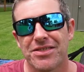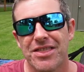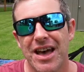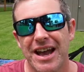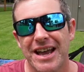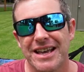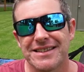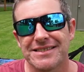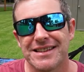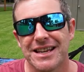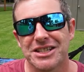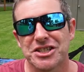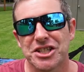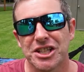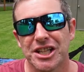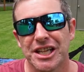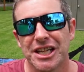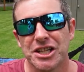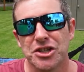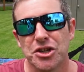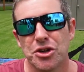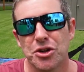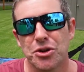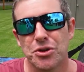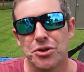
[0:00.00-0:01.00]
They
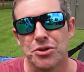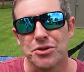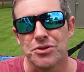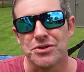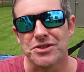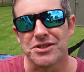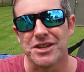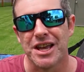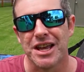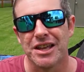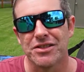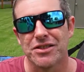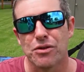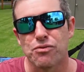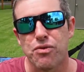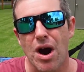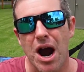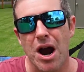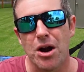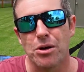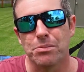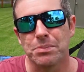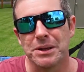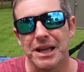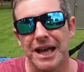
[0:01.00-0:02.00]
essentially use the
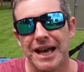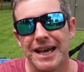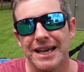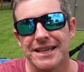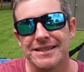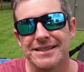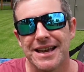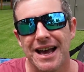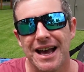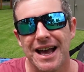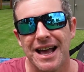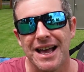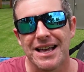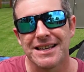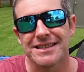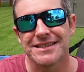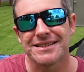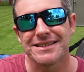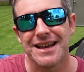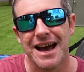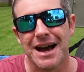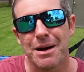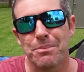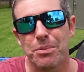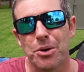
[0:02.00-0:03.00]
rail blazer
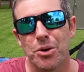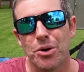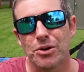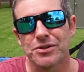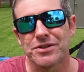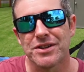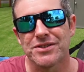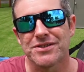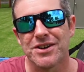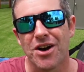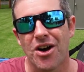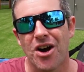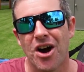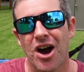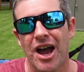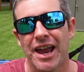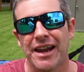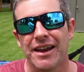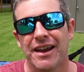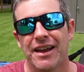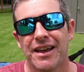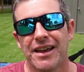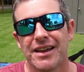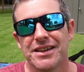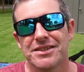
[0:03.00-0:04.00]
starport
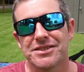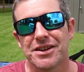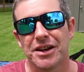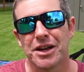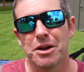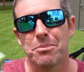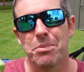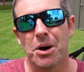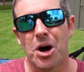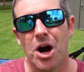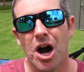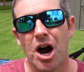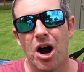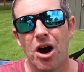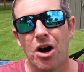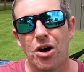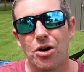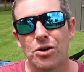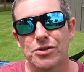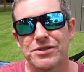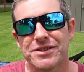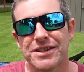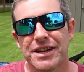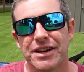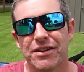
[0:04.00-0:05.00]
design. So you can buy a
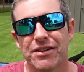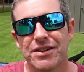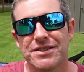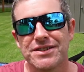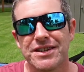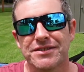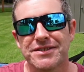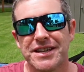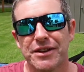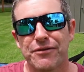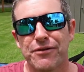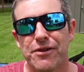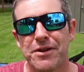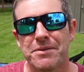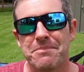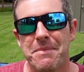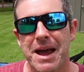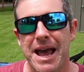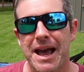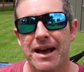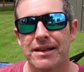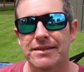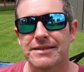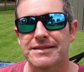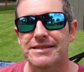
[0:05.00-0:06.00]
whole series of different
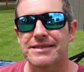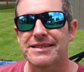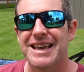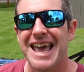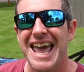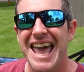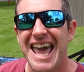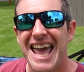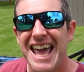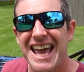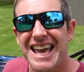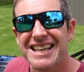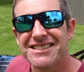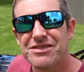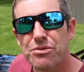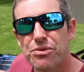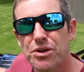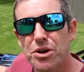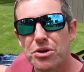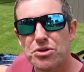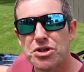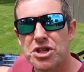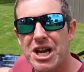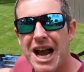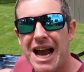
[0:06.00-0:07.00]
mounts. It's a
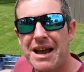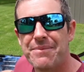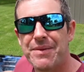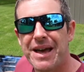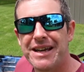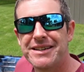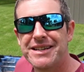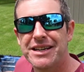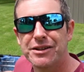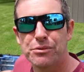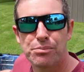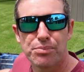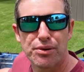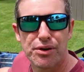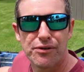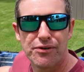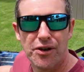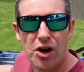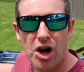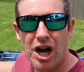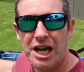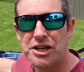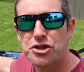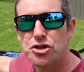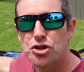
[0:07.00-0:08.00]
real shame they didn't
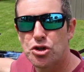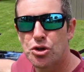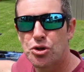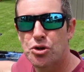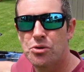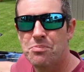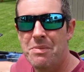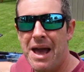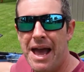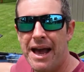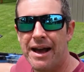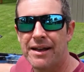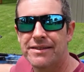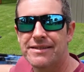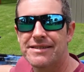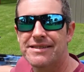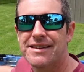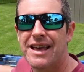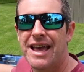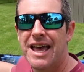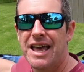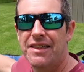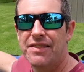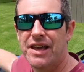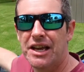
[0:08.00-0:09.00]
provide two
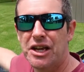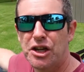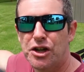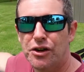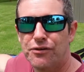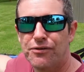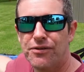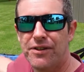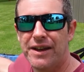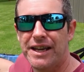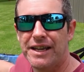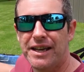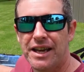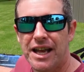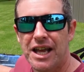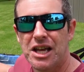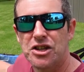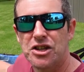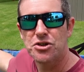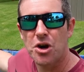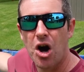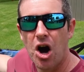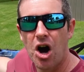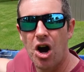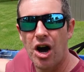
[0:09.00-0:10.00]
mounts that you could fit
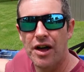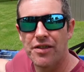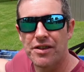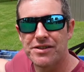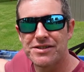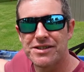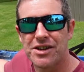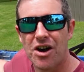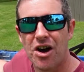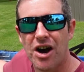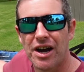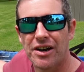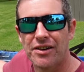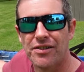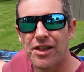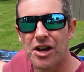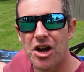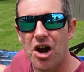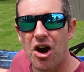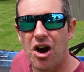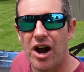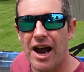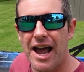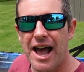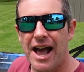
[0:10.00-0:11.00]
to either side of the
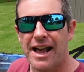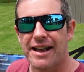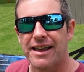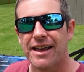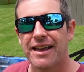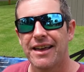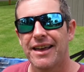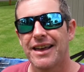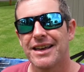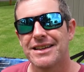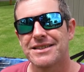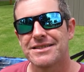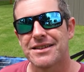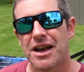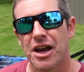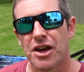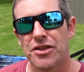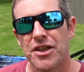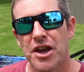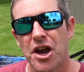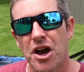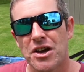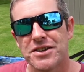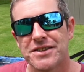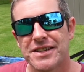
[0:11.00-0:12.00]
kayak. So
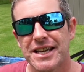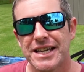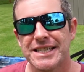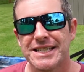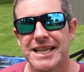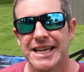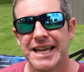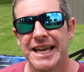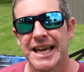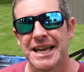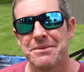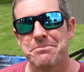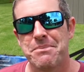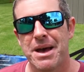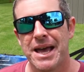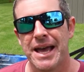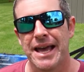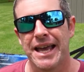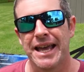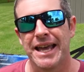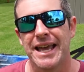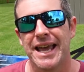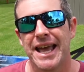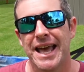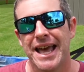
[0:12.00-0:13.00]
the OCD in
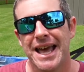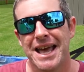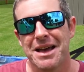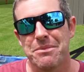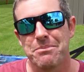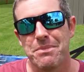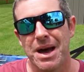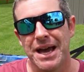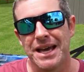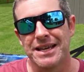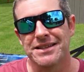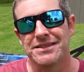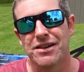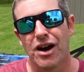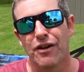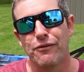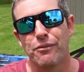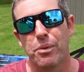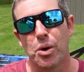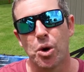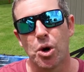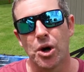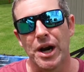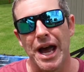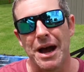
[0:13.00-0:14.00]
me means
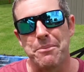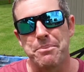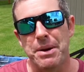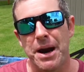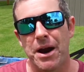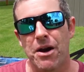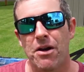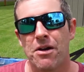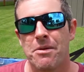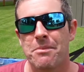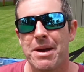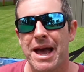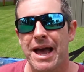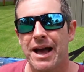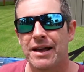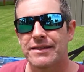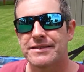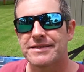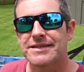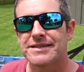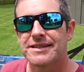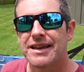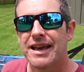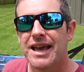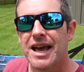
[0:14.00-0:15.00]
I've bought a pair of
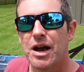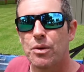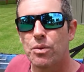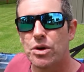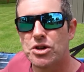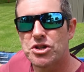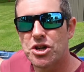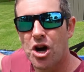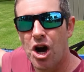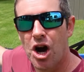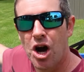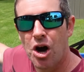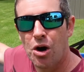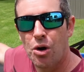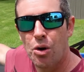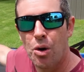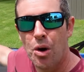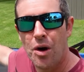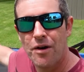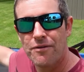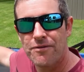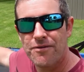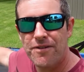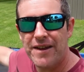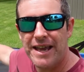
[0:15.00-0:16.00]
mounts, which I'll
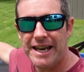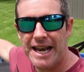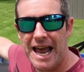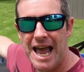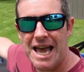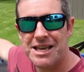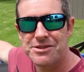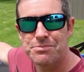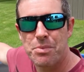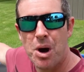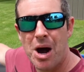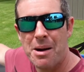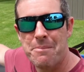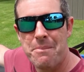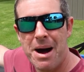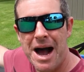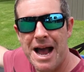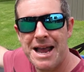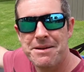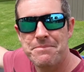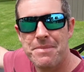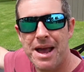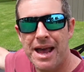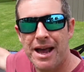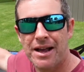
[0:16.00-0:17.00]
fit as my
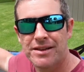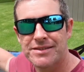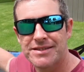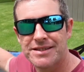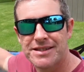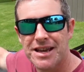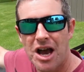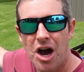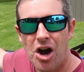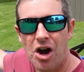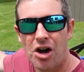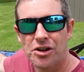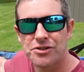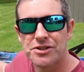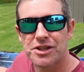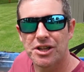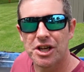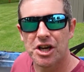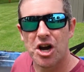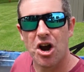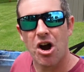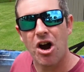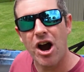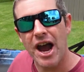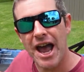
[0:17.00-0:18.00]
main mounts onto
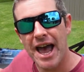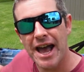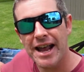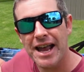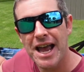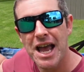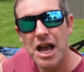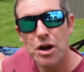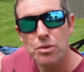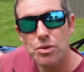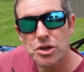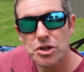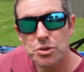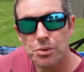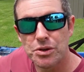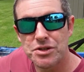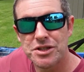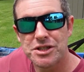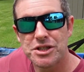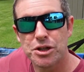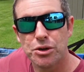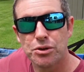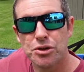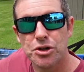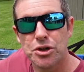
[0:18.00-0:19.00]
the kayak, which will
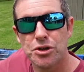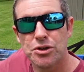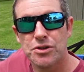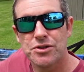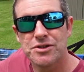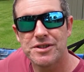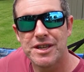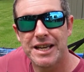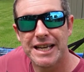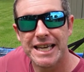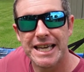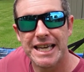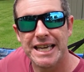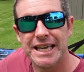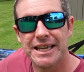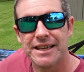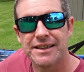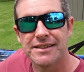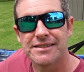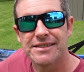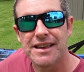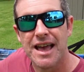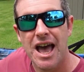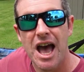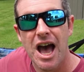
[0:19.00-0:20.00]
still use the
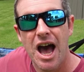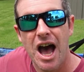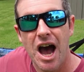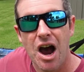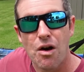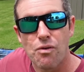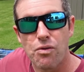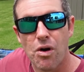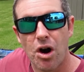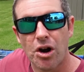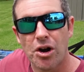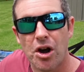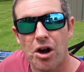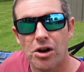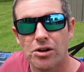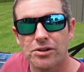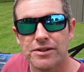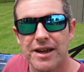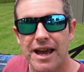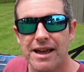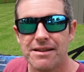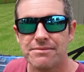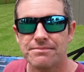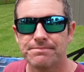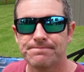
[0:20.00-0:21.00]
King's rod
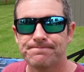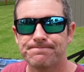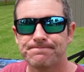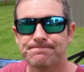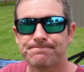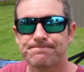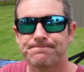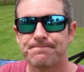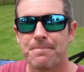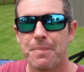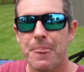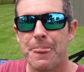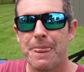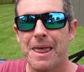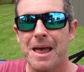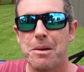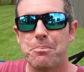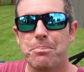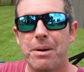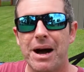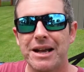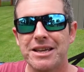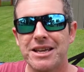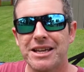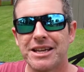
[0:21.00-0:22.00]
holder.
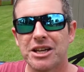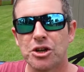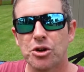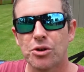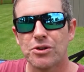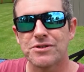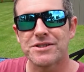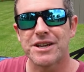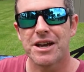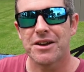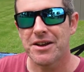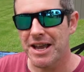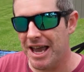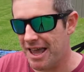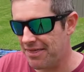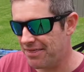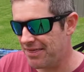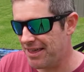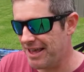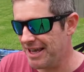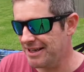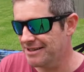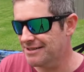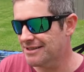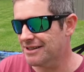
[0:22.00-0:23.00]
But you can also get
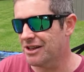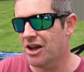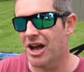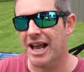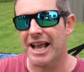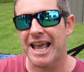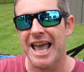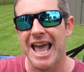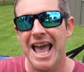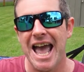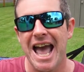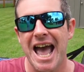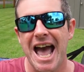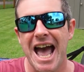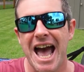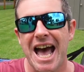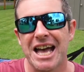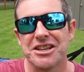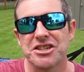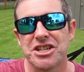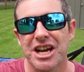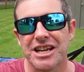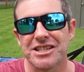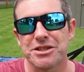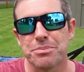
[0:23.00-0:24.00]
things like
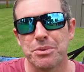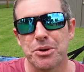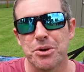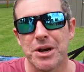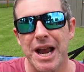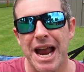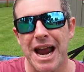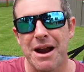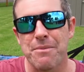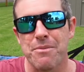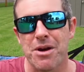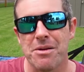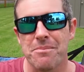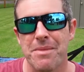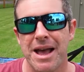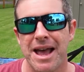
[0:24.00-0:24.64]
adjustable camera